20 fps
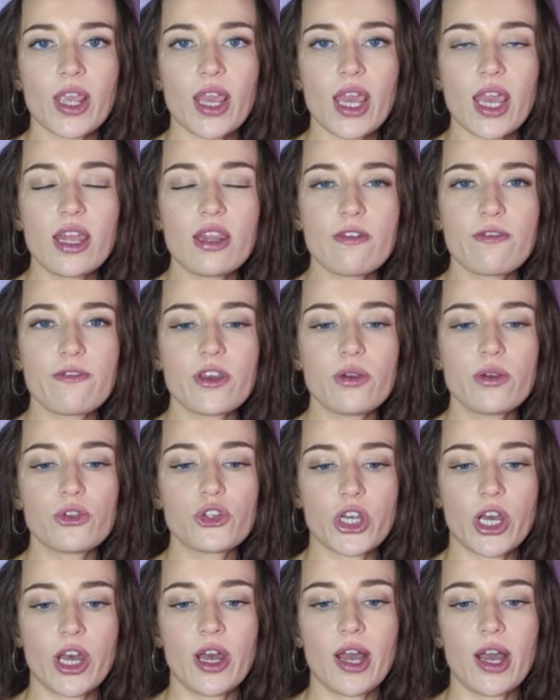in the
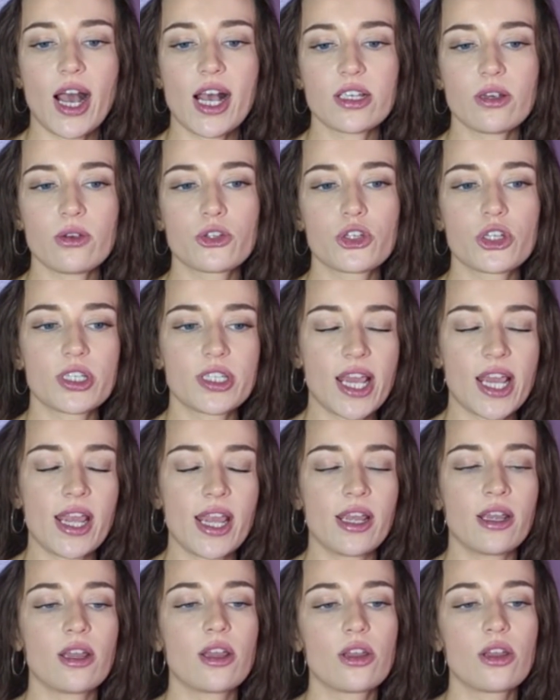future, as I was just
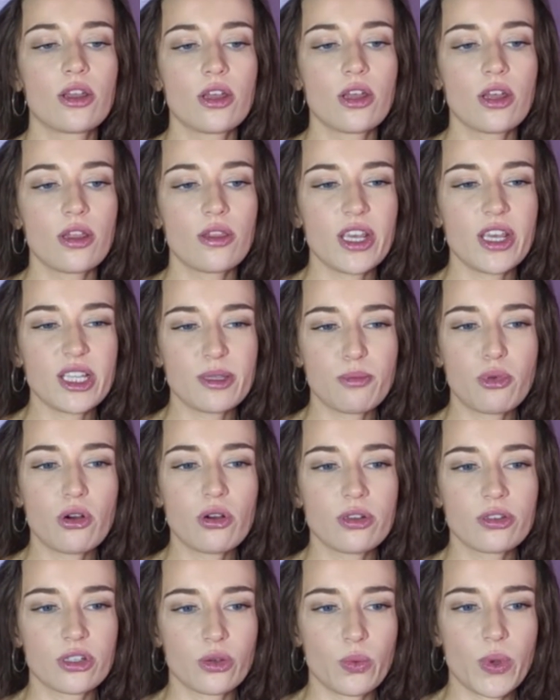saying, these
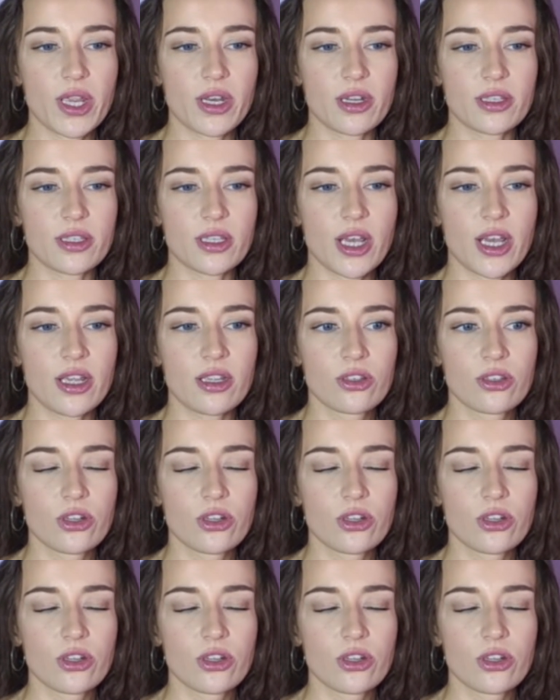pawns are weaknesses.